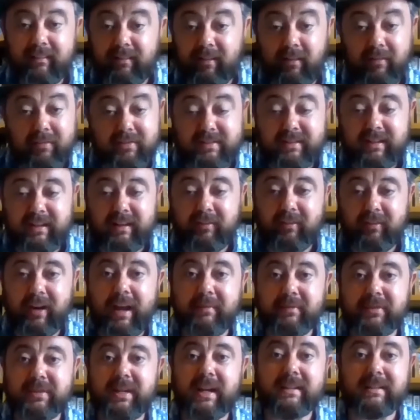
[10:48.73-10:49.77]
Obviously, when
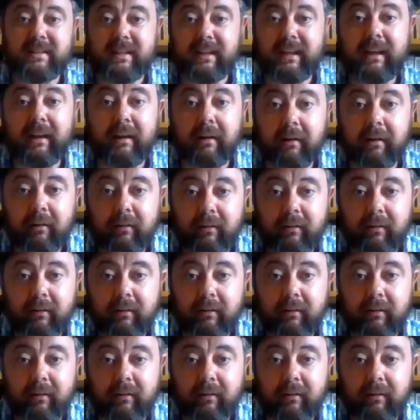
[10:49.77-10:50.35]
I'm sat here,